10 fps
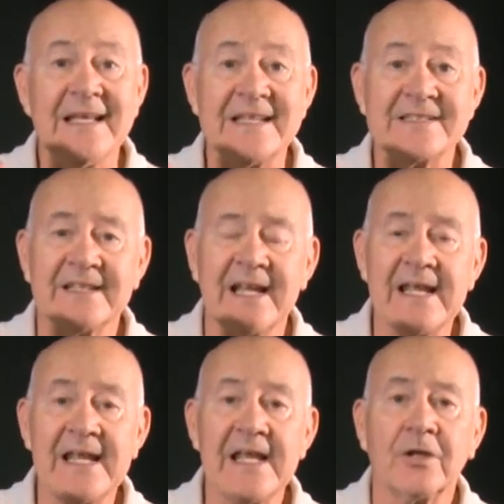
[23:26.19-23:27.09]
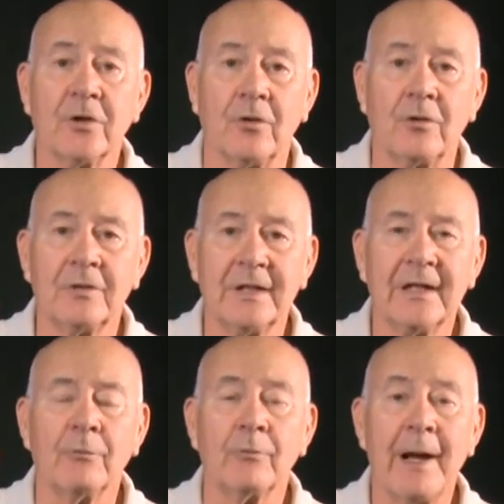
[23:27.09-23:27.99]
is an eagle,
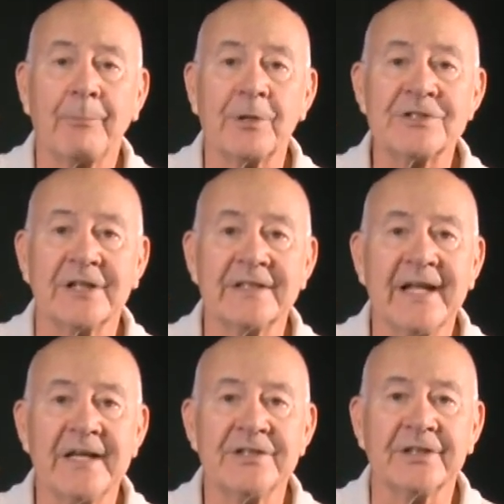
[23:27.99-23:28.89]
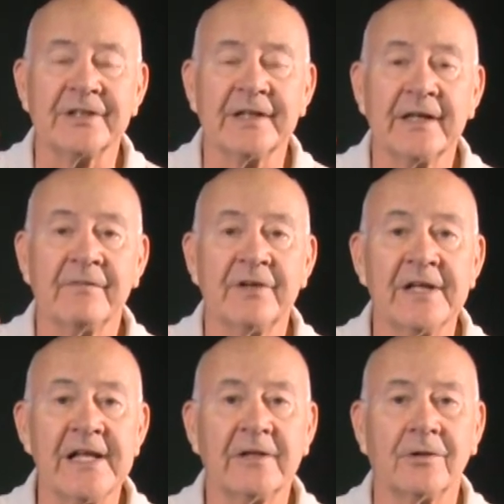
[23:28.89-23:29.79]
a representation of an
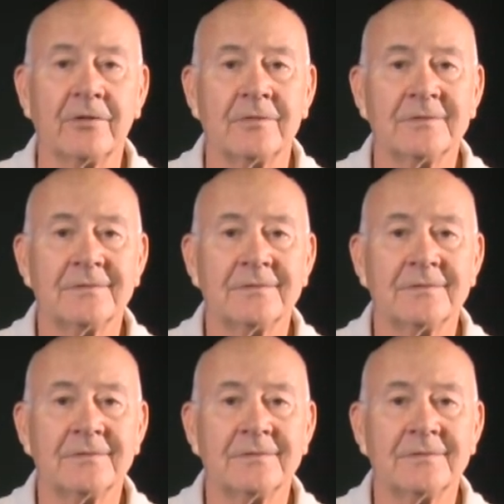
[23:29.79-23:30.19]
eagle.